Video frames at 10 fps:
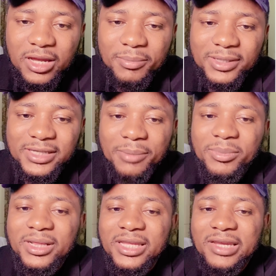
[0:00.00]
But I
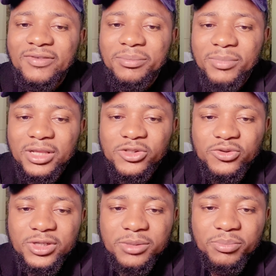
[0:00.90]
believe the
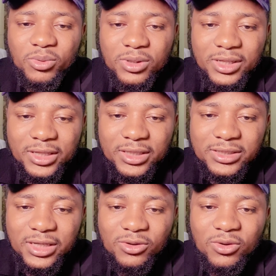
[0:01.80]
military, the
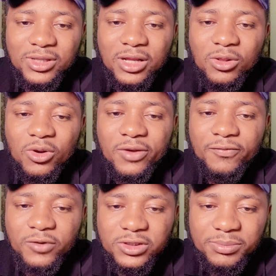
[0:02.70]
police and other law
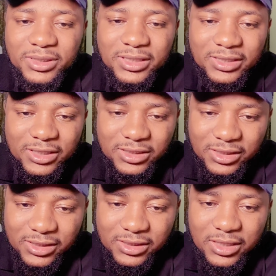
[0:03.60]
enforcement
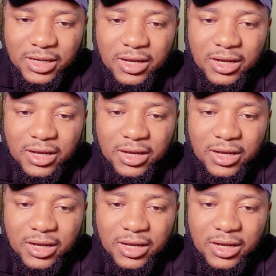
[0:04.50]
agencies,